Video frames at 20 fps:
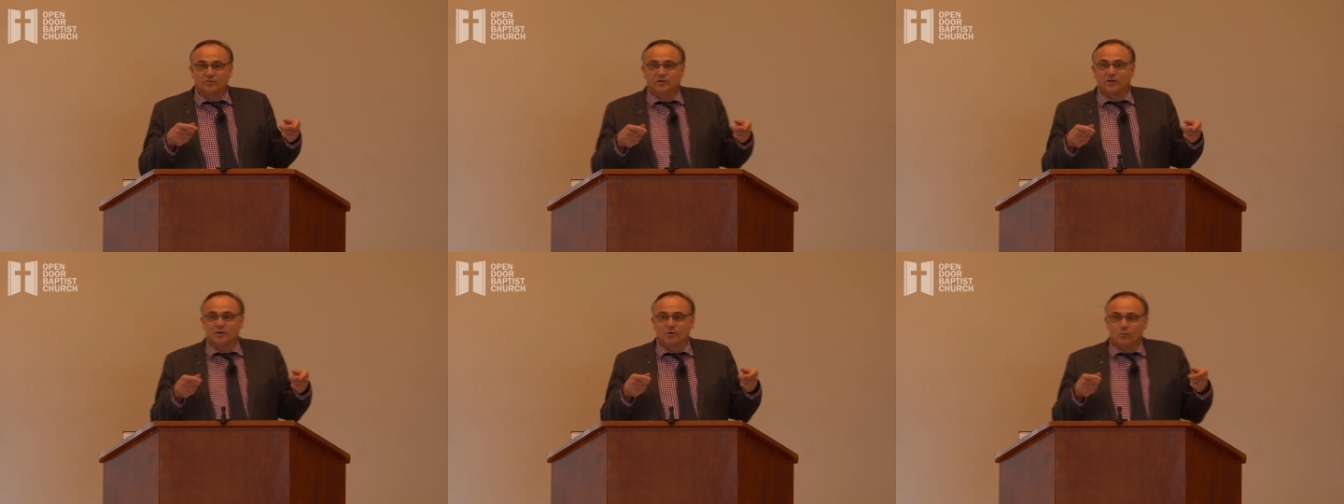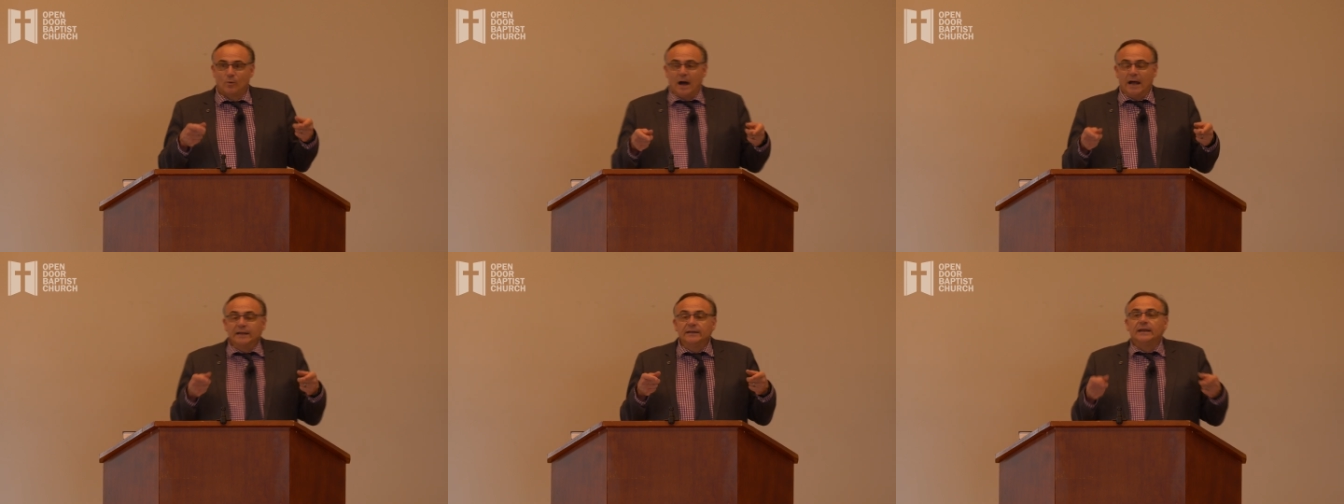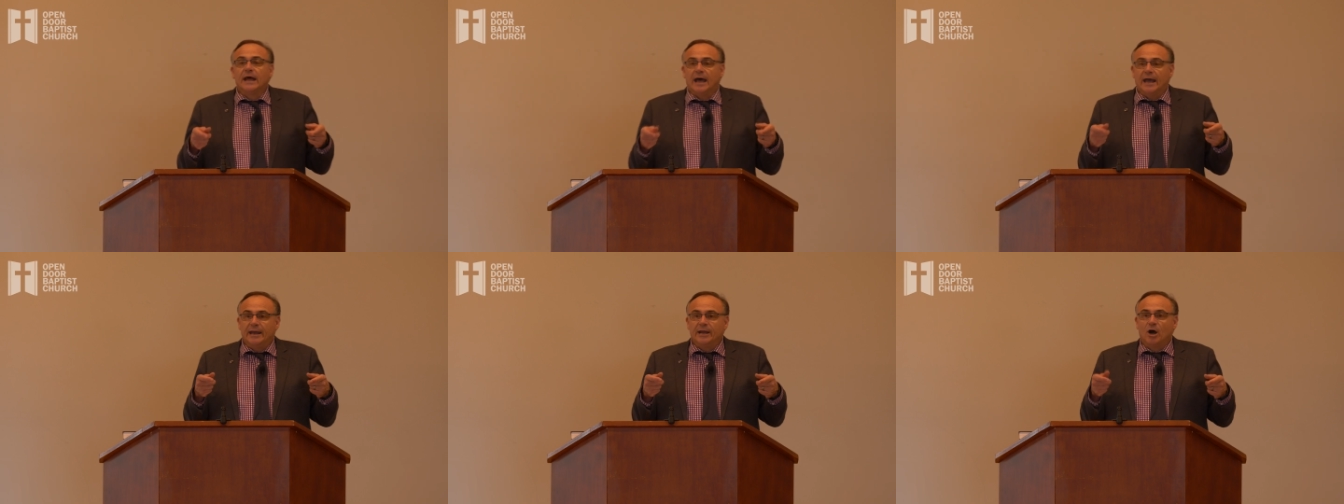so that
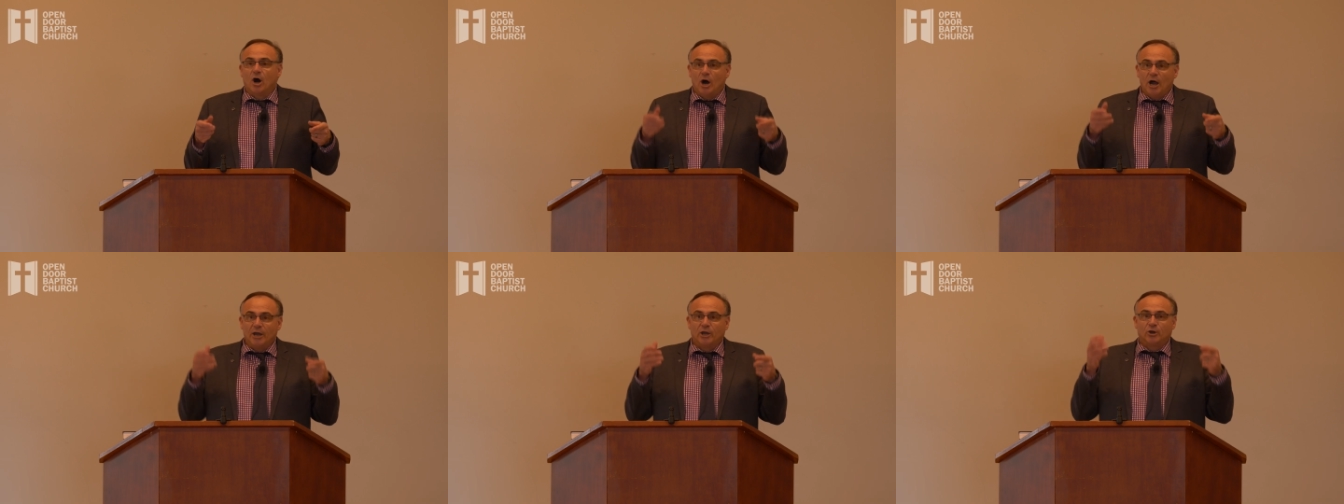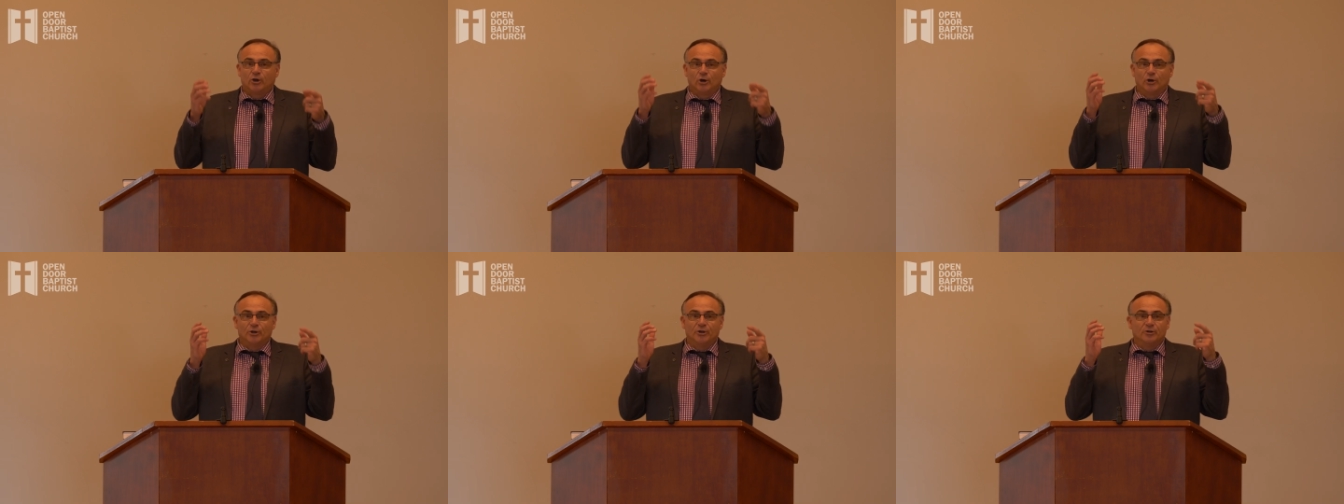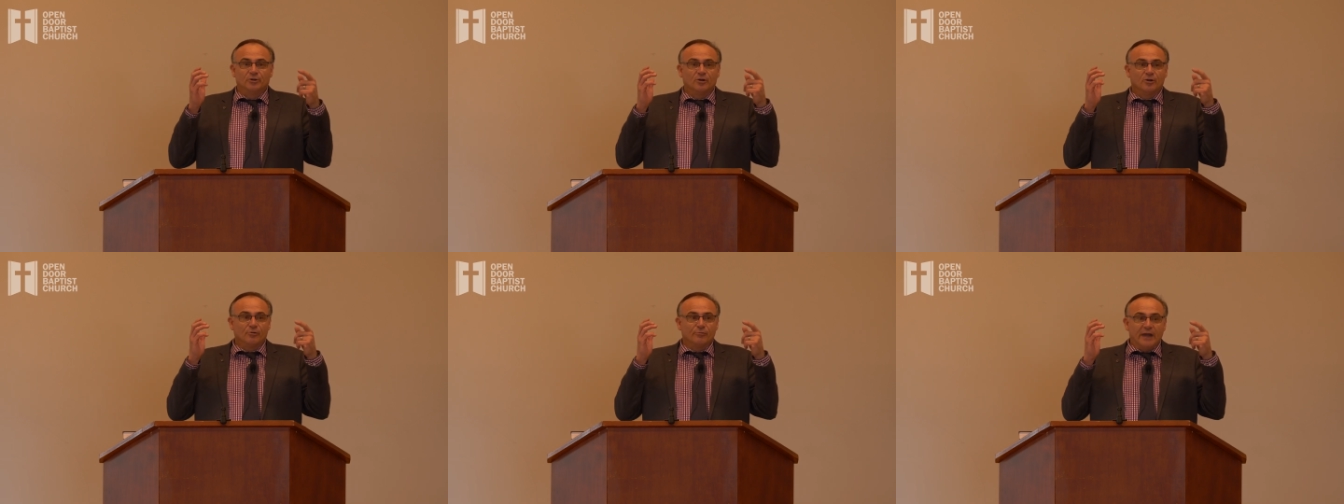one day I
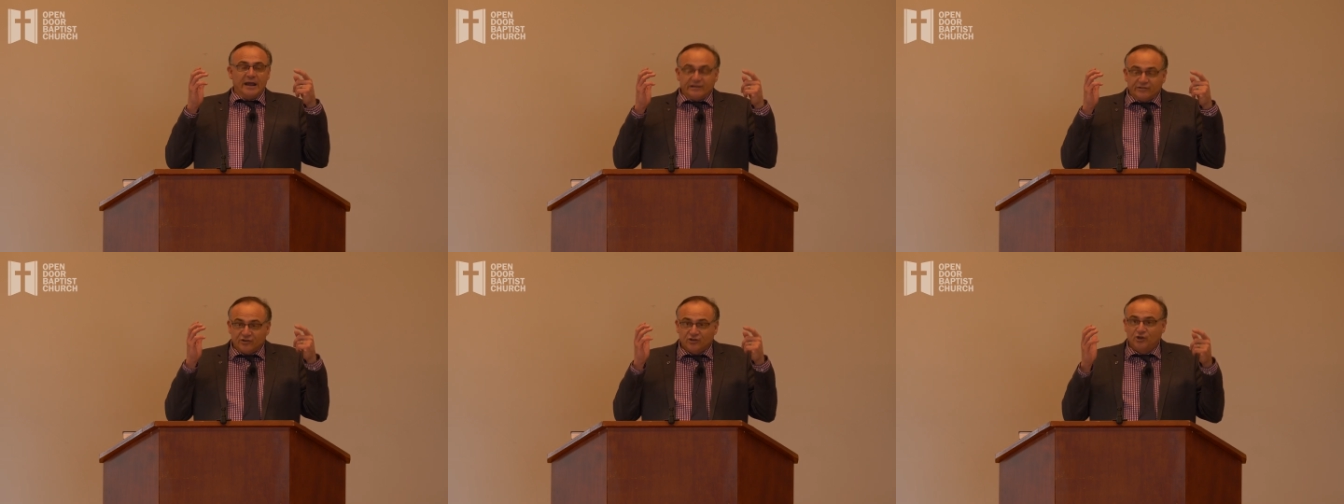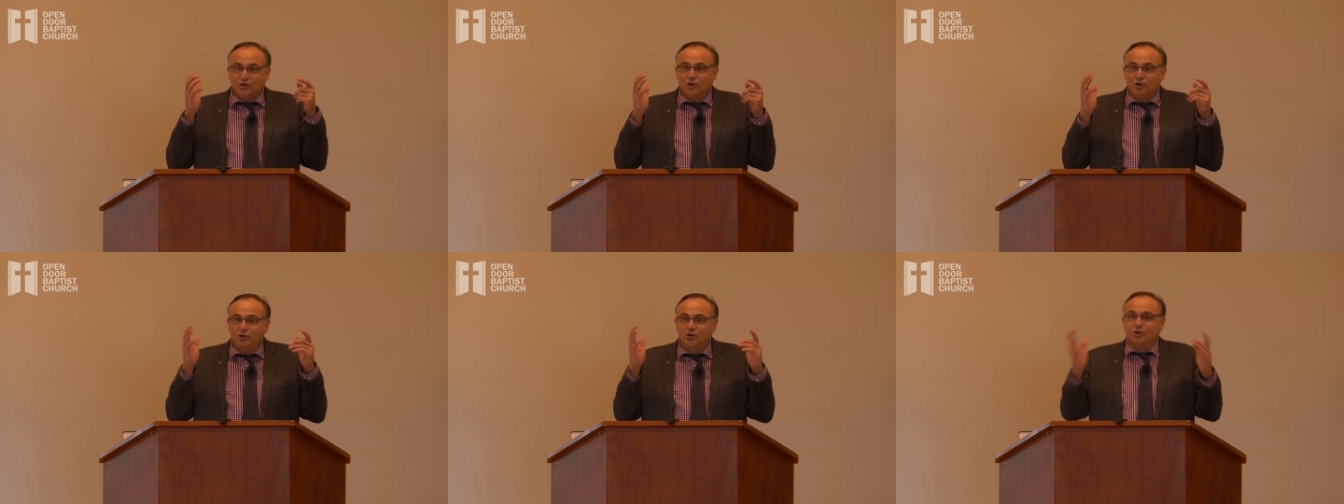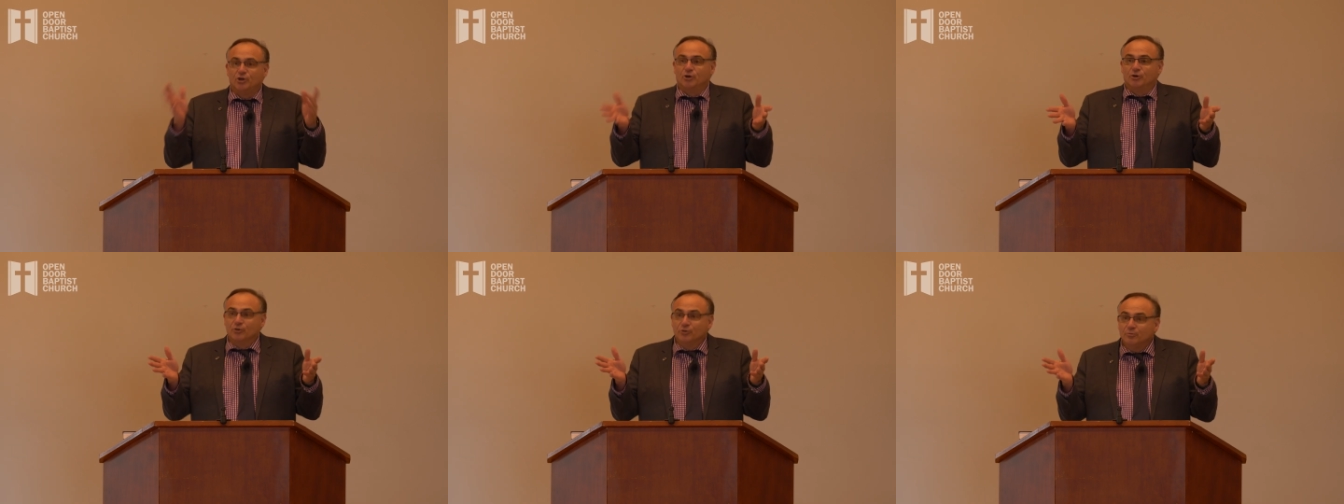could rescue
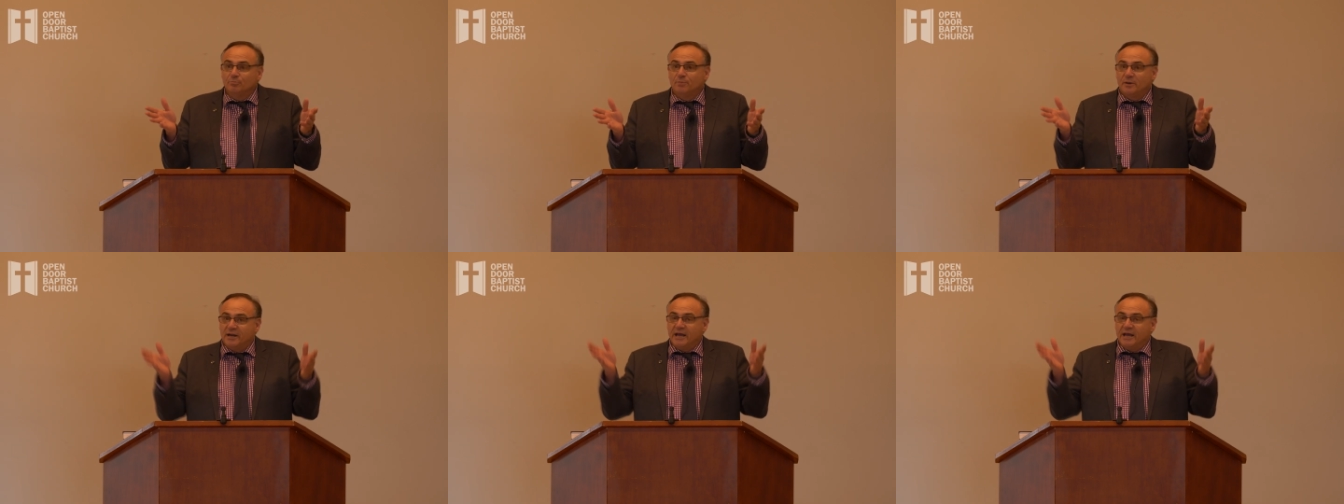you,